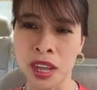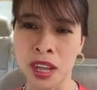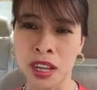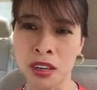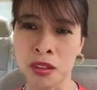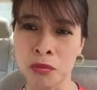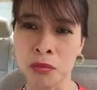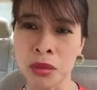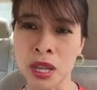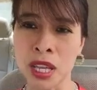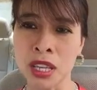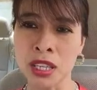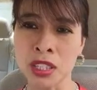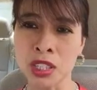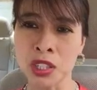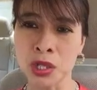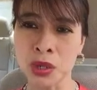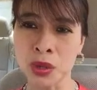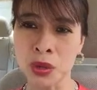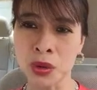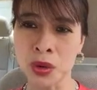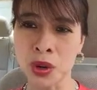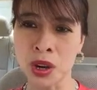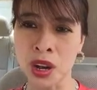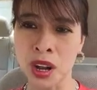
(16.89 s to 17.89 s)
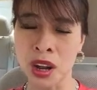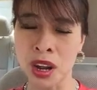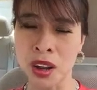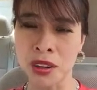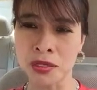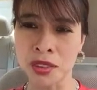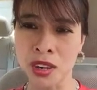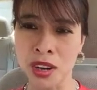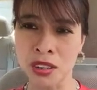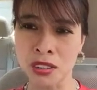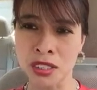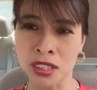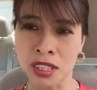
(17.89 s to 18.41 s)
and be sure
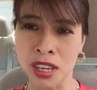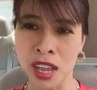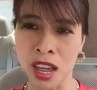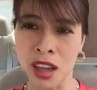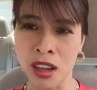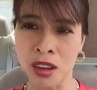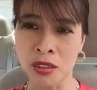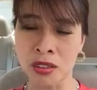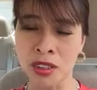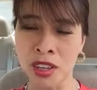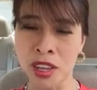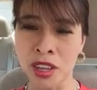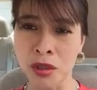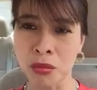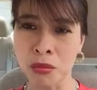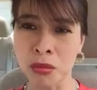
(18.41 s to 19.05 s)
of yourself?